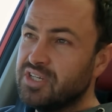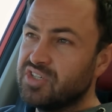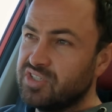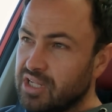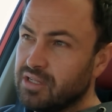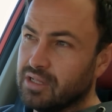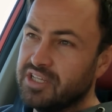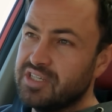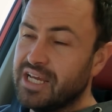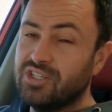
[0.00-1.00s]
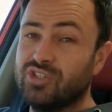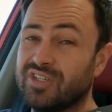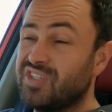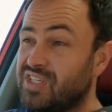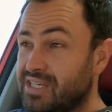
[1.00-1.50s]
still, it's an extra
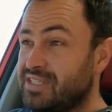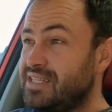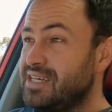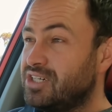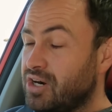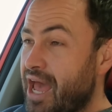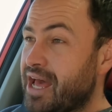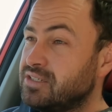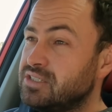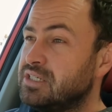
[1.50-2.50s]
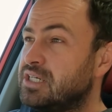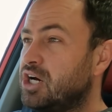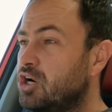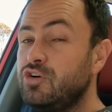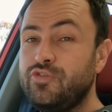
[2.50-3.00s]
60 grand
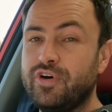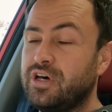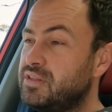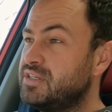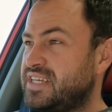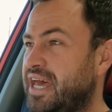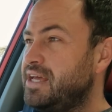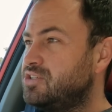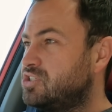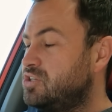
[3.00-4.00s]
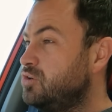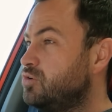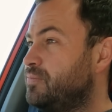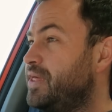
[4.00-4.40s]
over this H2.